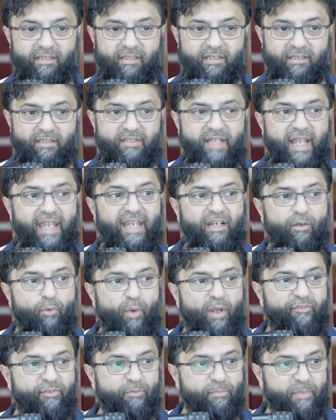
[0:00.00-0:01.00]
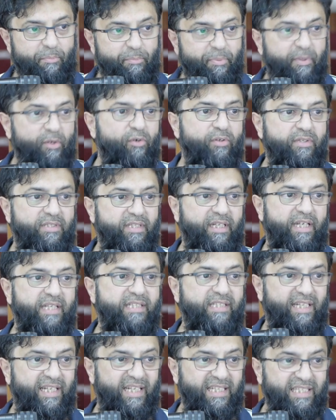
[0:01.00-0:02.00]
staying away from impurity is
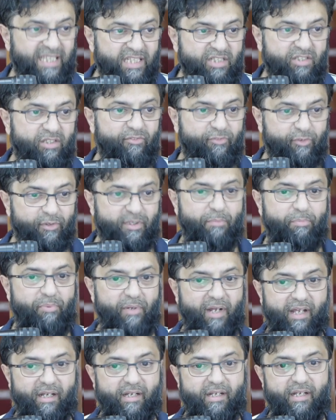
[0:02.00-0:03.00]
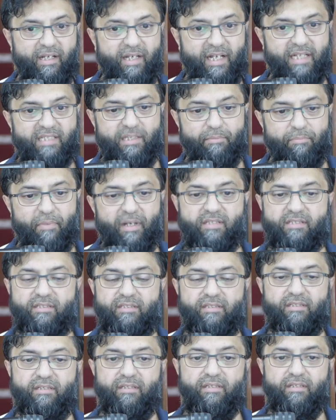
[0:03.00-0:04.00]
a condition for the prayer. It's a must,
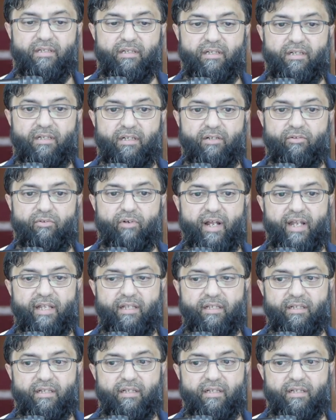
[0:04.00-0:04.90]
right?